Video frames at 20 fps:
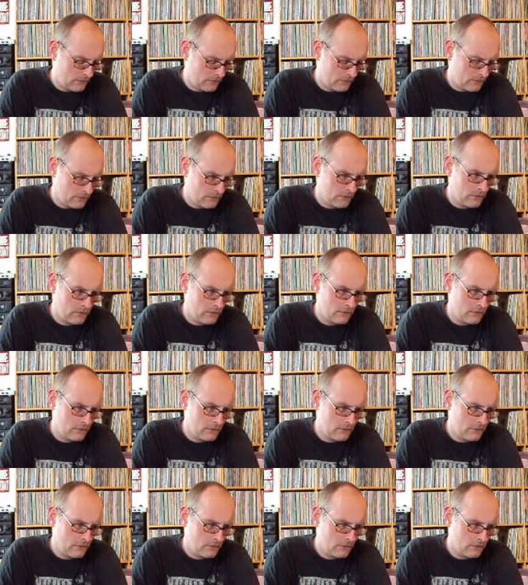
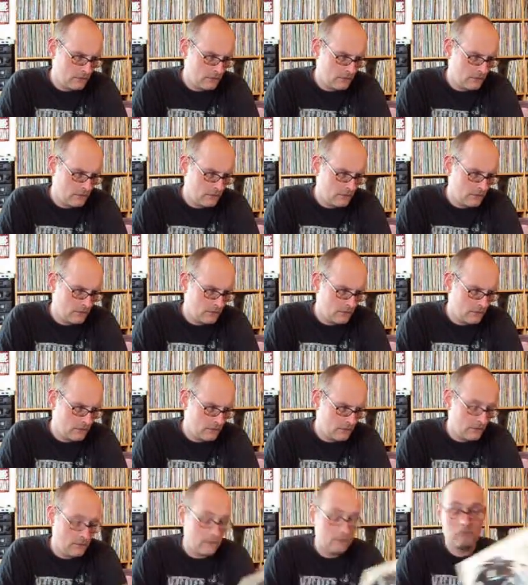
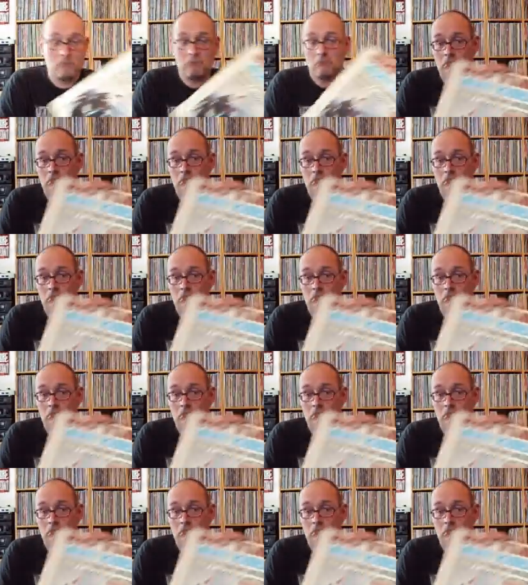Nothing is said.